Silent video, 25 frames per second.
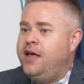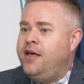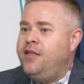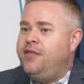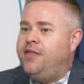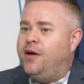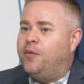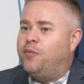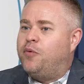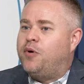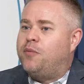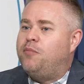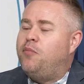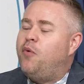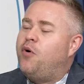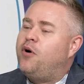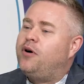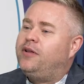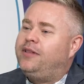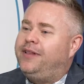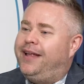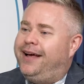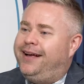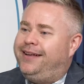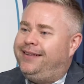that we're more
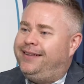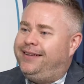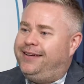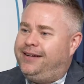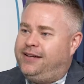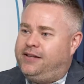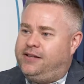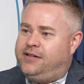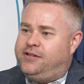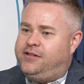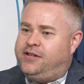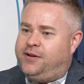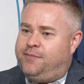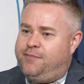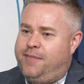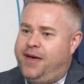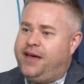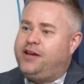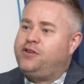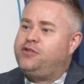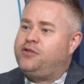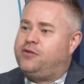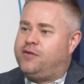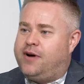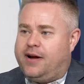likely to
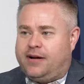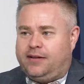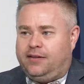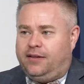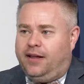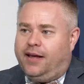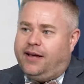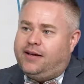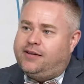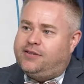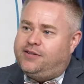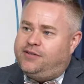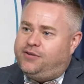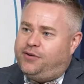make direct links